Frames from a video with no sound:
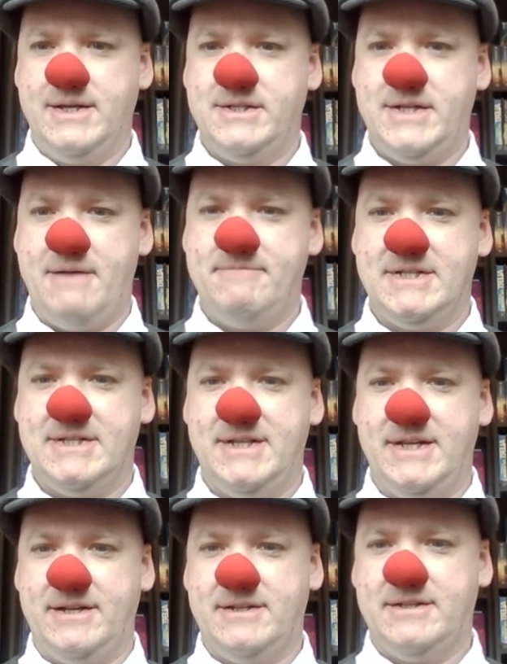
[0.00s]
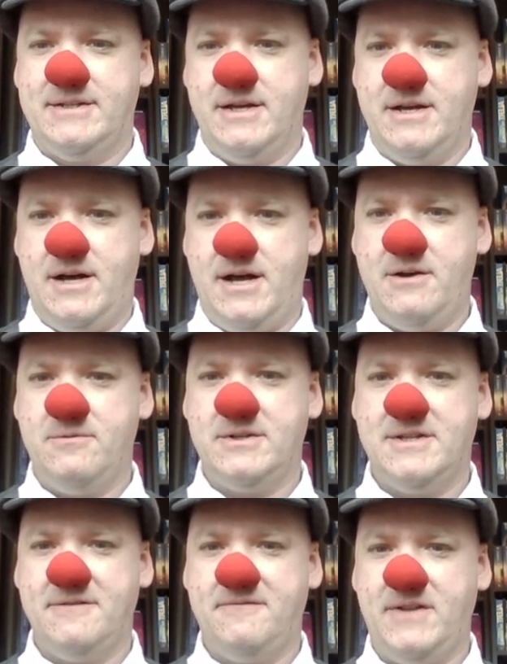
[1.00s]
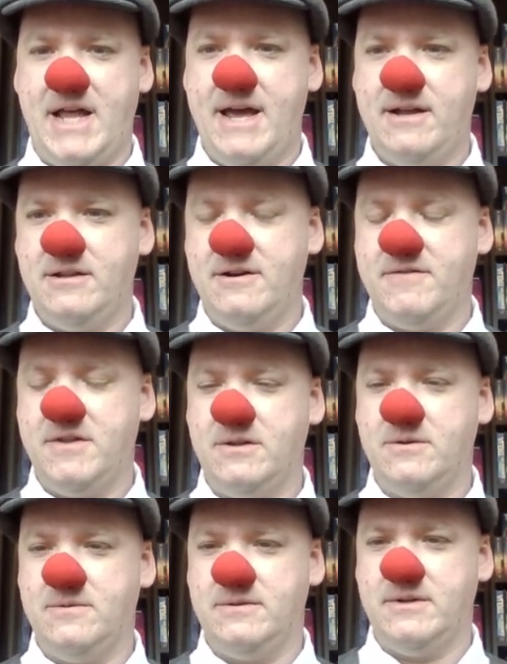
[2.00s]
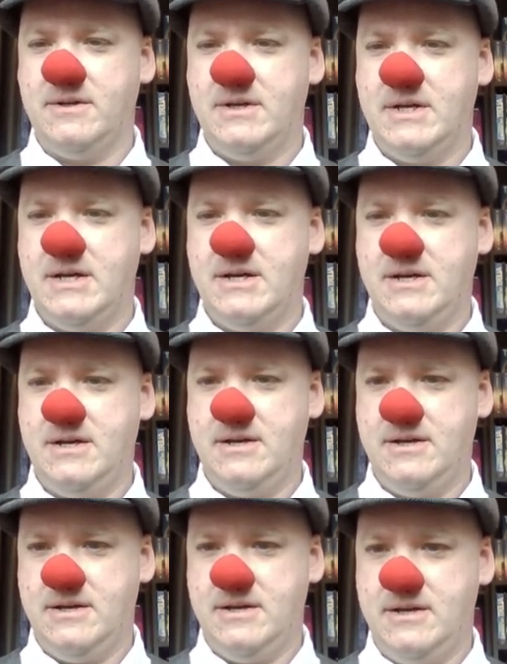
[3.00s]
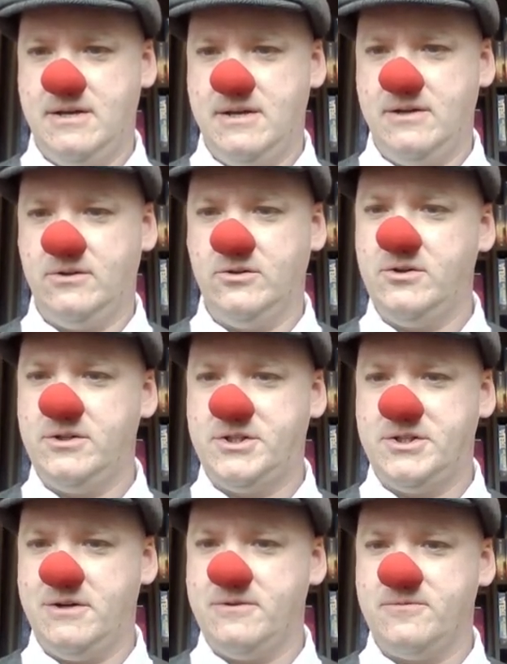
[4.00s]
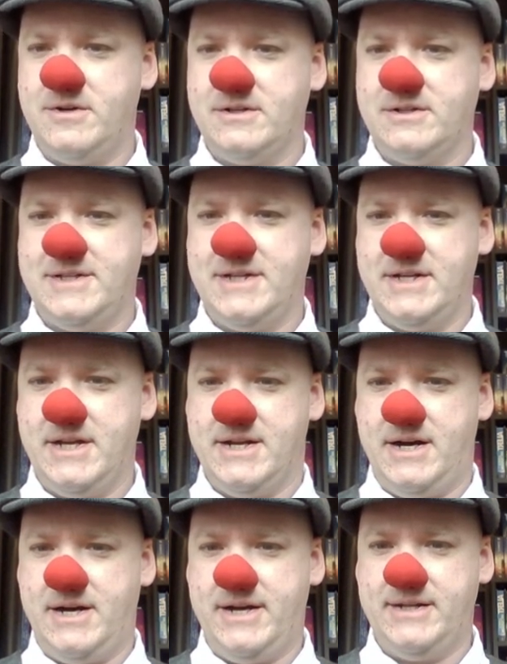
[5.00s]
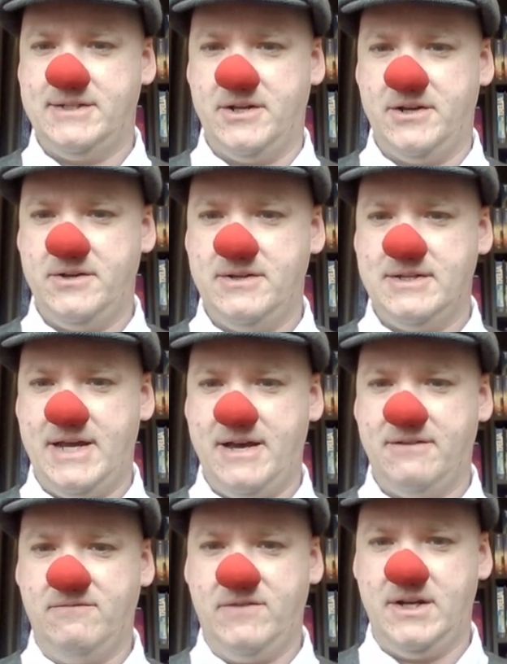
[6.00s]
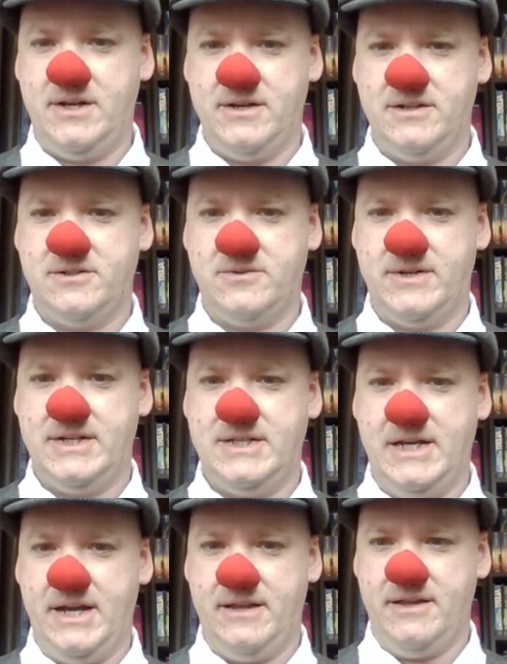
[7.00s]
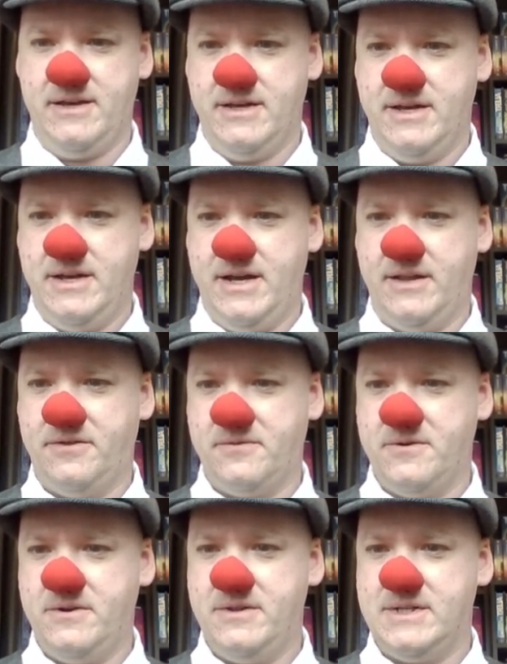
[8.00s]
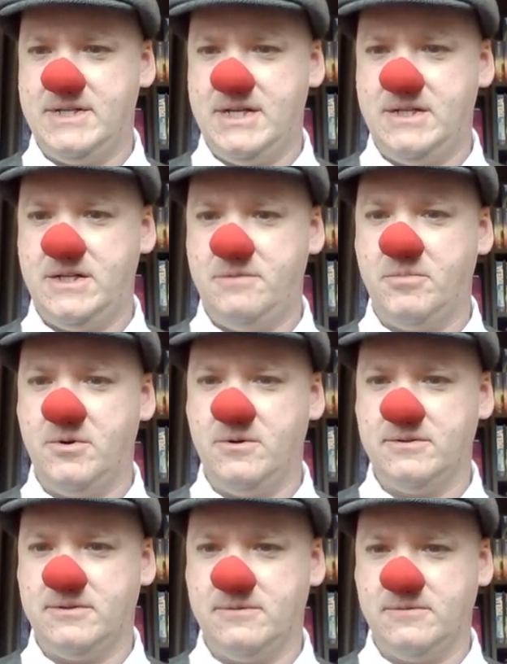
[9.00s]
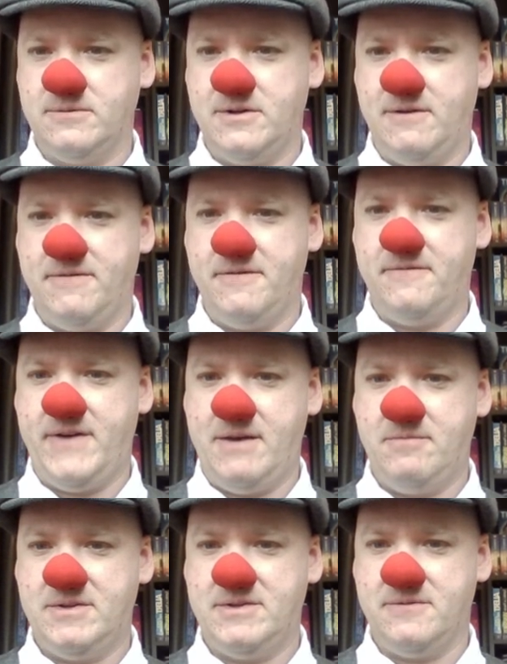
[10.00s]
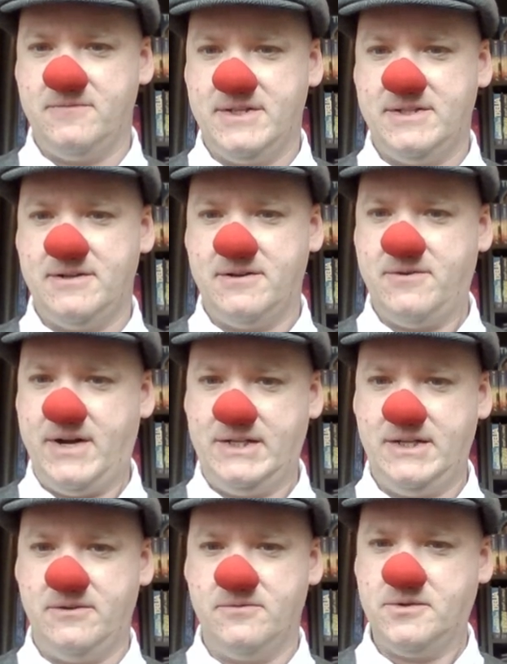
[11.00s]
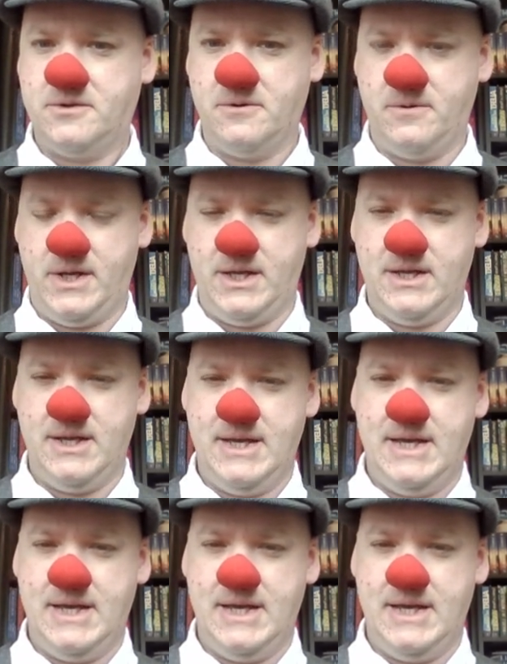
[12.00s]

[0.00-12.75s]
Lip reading: Chapter 6. I Was the Flail of the Lord. Lord John Roxton and I turned down Vigo Street together and through the dingy portals of the famous aristocratic rookery.